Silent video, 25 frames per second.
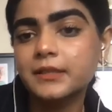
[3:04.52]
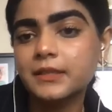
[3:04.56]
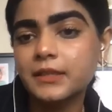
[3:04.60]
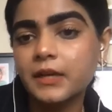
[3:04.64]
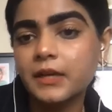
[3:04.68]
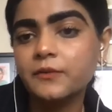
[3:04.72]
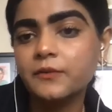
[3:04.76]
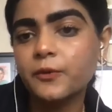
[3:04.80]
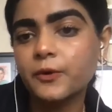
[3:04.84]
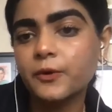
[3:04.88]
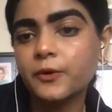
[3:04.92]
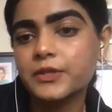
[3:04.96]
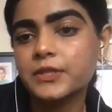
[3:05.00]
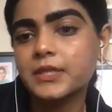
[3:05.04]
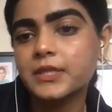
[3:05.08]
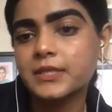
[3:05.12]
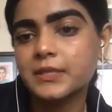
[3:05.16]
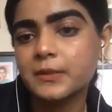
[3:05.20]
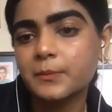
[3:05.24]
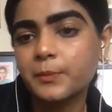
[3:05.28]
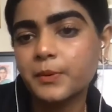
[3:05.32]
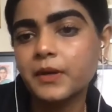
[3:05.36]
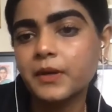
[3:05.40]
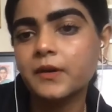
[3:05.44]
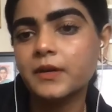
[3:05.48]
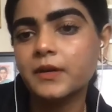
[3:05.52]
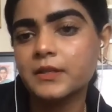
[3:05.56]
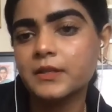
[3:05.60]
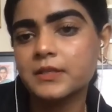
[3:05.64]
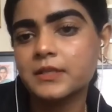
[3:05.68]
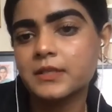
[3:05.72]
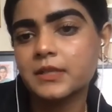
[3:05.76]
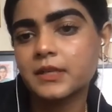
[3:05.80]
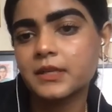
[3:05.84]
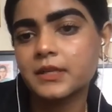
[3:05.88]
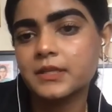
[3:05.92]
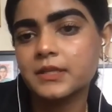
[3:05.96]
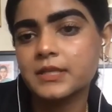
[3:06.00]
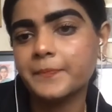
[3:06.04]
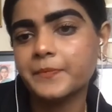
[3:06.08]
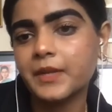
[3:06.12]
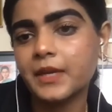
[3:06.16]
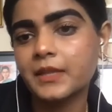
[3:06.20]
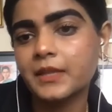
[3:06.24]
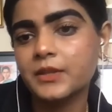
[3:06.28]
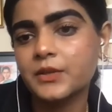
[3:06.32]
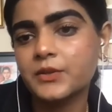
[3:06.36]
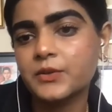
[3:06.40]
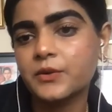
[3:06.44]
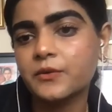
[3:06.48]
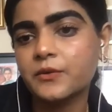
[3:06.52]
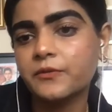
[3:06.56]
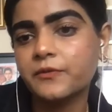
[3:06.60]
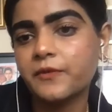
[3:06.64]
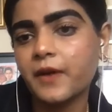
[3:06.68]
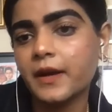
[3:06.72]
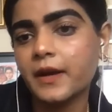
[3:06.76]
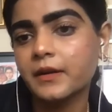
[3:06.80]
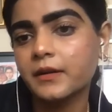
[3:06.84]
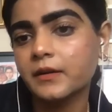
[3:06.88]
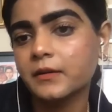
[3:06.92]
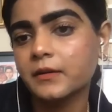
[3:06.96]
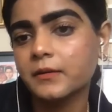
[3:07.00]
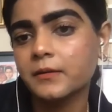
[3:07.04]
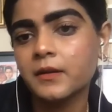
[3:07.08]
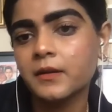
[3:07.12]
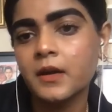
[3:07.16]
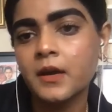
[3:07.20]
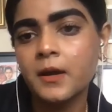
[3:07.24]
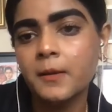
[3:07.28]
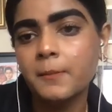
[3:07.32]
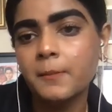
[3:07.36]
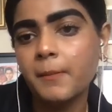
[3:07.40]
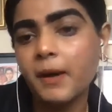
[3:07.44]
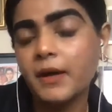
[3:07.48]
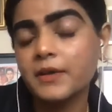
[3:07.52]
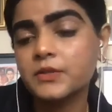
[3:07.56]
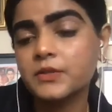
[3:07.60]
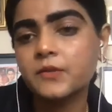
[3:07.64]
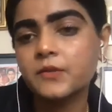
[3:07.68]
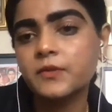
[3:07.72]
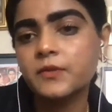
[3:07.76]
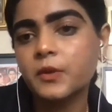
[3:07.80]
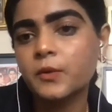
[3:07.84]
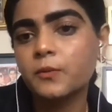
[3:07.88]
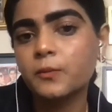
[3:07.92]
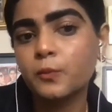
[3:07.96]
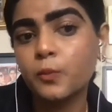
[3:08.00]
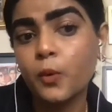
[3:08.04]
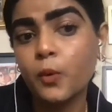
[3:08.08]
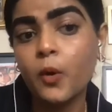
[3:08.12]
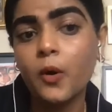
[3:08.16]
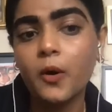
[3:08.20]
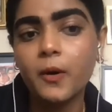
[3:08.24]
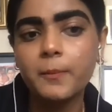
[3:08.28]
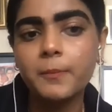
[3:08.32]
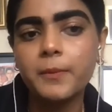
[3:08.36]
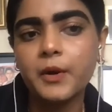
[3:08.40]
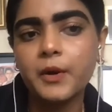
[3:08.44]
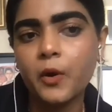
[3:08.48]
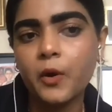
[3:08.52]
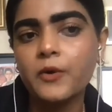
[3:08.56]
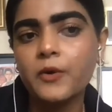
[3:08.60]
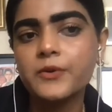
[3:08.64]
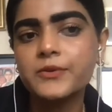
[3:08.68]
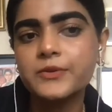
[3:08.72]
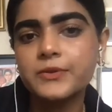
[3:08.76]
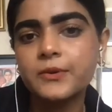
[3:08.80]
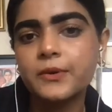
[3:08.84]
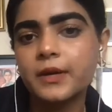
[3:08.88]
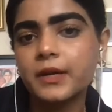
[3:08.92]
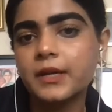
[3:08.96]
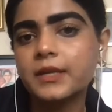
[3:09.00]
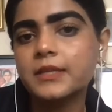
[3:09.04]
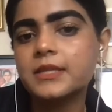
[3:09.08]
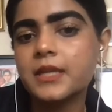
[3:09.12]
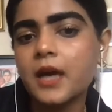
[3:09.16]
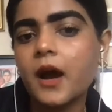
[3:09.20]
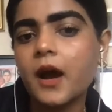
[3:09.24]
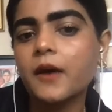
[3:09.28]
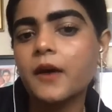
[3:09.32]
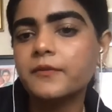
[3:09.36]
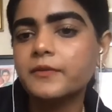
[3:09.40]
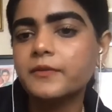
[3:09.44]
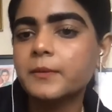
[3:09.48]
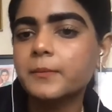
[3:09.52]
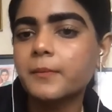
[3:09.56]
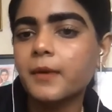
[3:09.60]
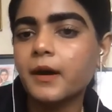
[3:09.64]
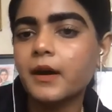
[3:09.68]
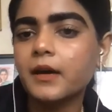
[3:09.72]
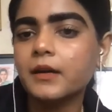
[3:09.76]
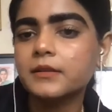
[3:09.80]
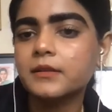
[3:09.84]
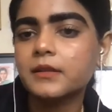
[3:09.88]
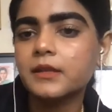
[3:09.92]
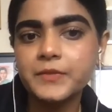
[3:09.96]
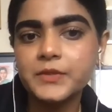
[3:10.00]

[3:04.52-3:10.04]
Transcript: to enforced disappearances in the sort of final months of the war, but also in its aftermath.